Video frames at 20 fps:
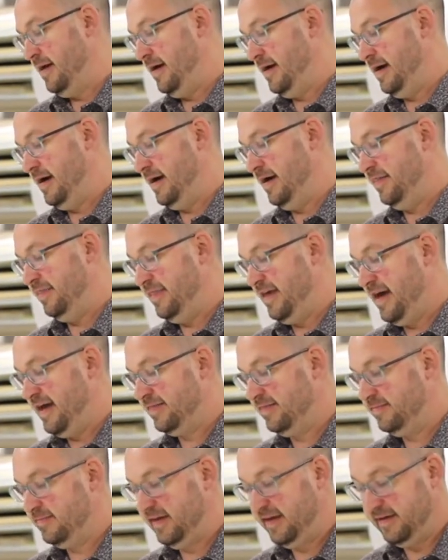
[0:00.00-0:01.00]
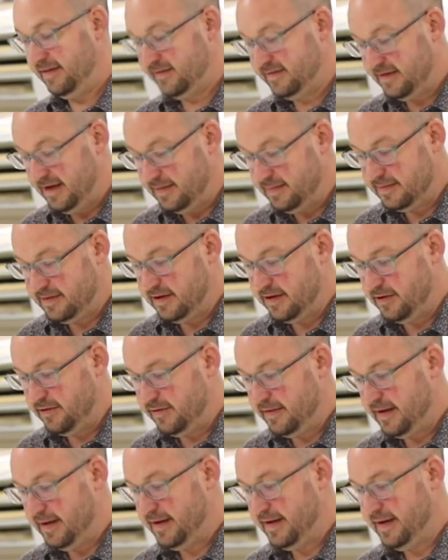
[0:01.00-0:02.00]
That being said,
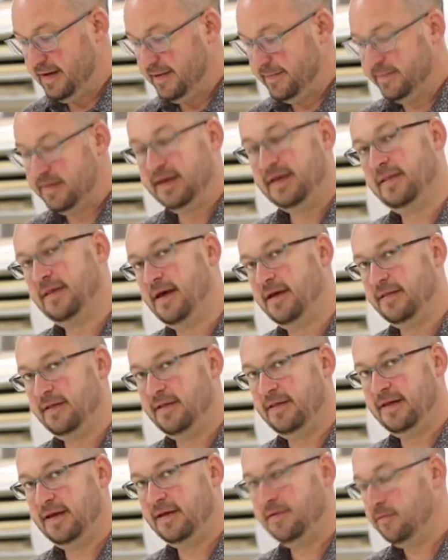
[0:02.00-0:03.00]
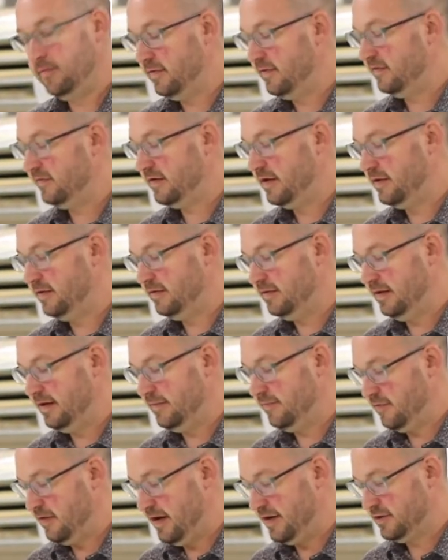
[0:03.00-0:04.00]
though, Eli Lilly was under the
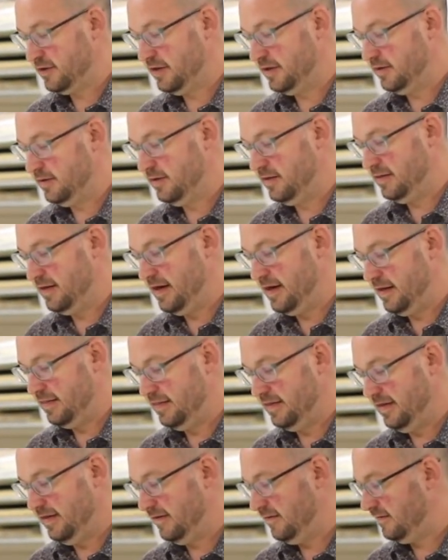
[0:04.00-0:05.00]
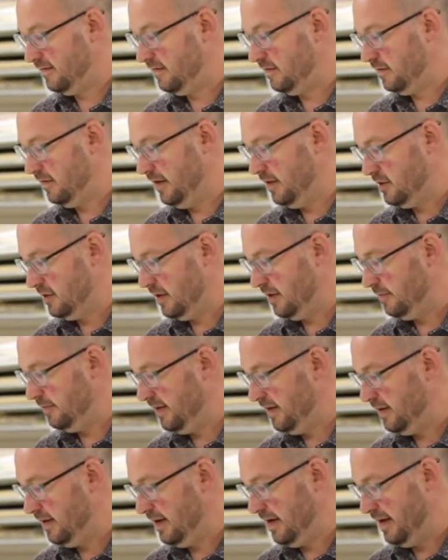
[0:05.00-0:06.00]
impression that these three
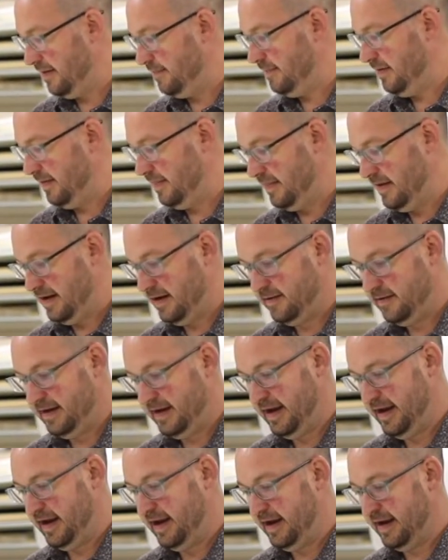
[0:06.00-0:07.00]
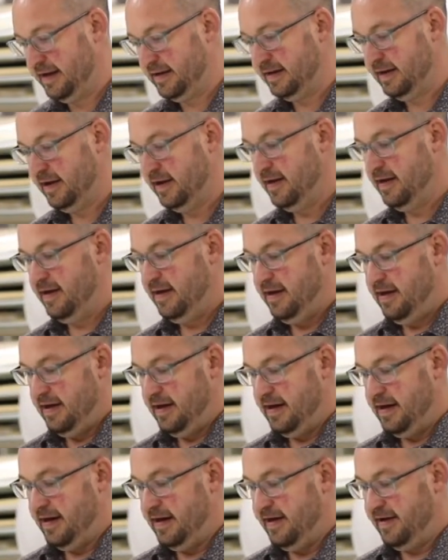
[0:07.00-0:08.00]
gentlemen had been there and
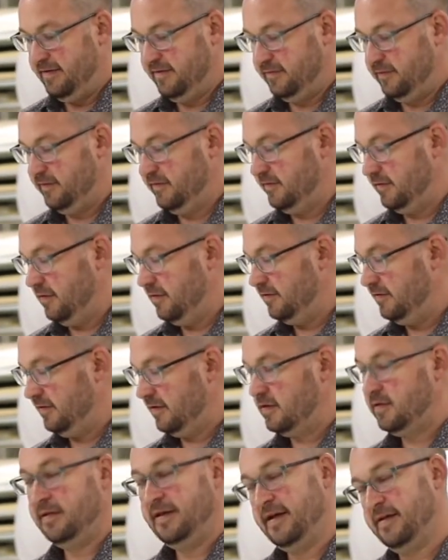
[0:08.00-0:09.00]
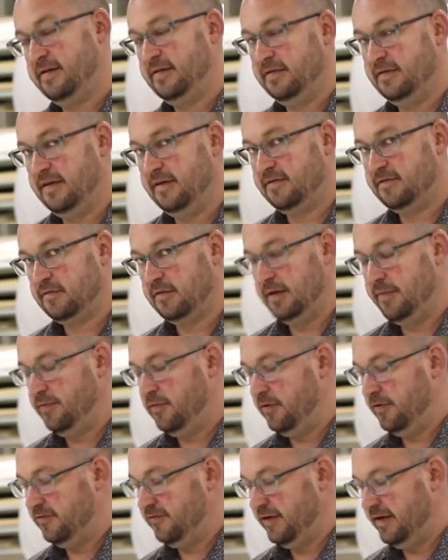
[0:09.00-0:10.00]
as a result, collected these three
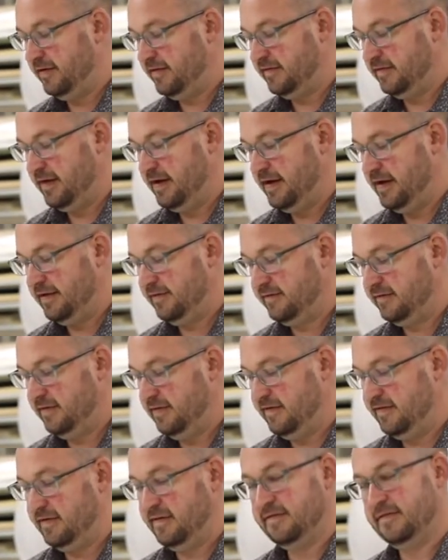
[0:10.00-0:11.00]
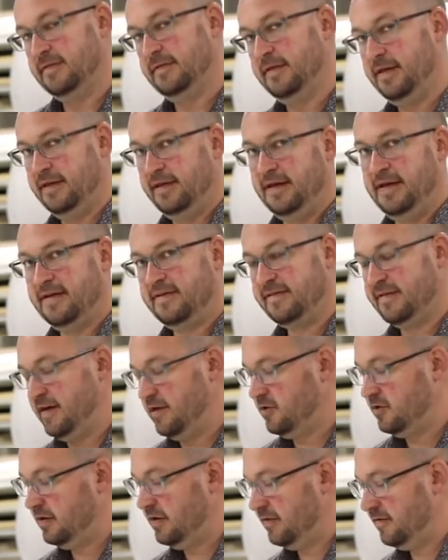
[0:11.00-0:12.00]
portraits. So this is a Lilly
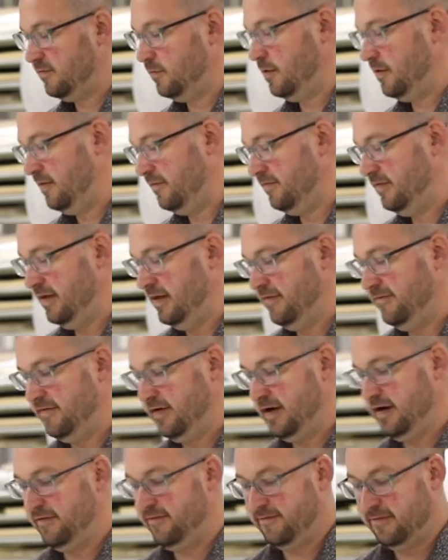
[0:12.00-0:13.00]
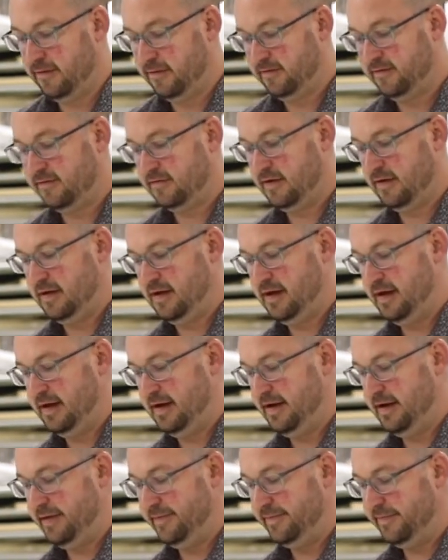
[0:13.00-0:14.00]
accession. It's one of the very first
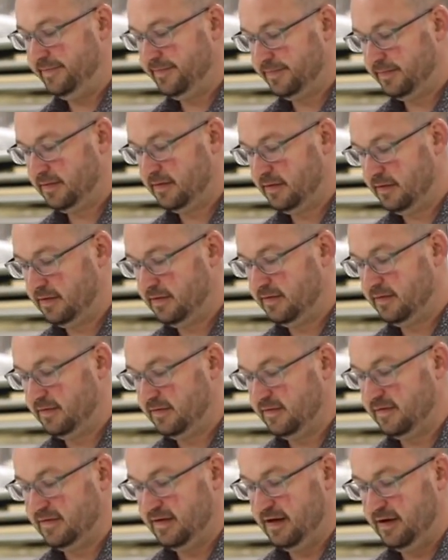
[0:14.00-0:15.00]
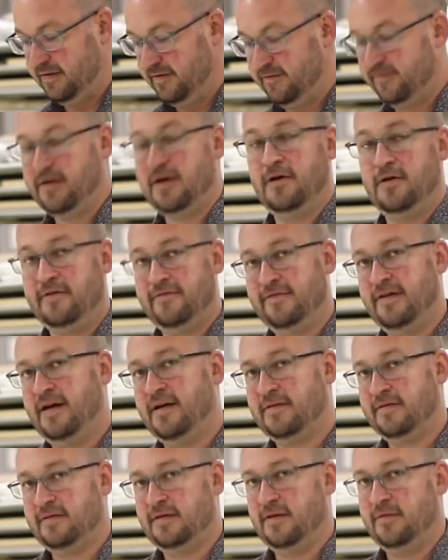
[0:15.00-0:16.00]
set of
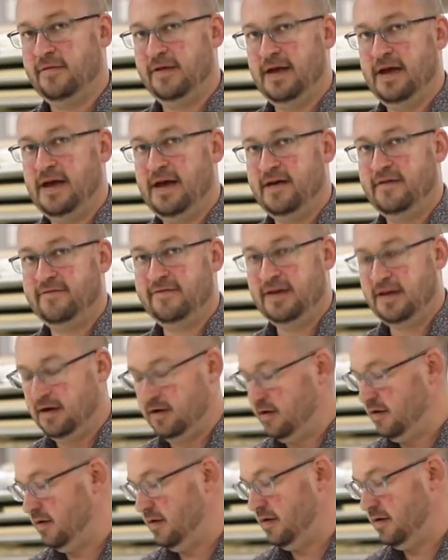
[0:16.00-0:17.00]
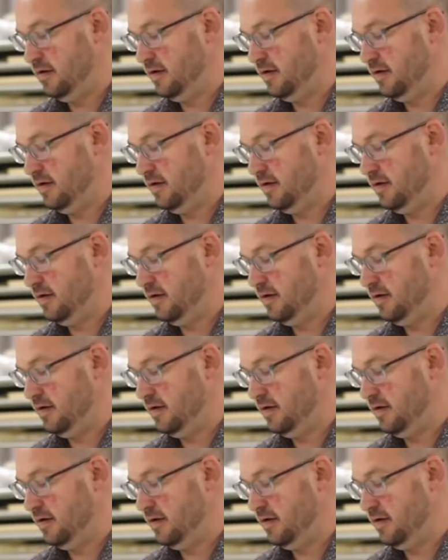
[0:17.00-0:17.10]
artifacts that we have here